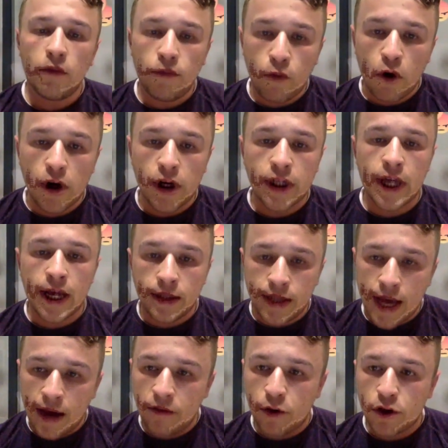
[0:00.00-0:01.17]
foreign and
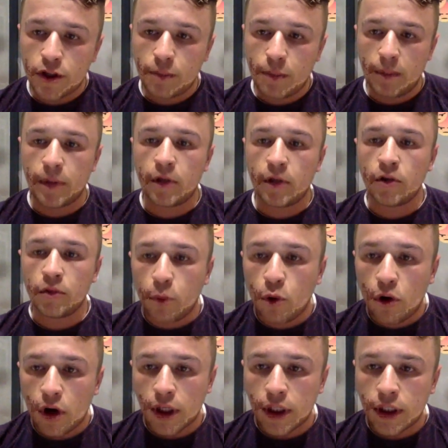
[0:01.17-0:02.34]
diverse people on
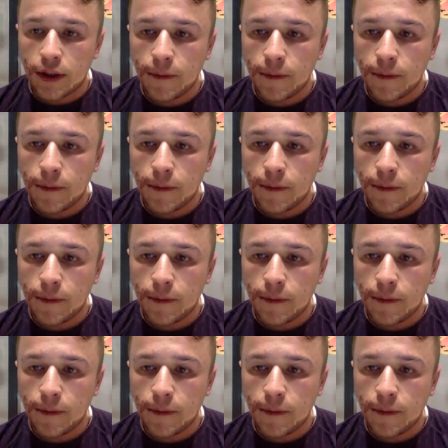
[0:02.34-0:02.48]
board,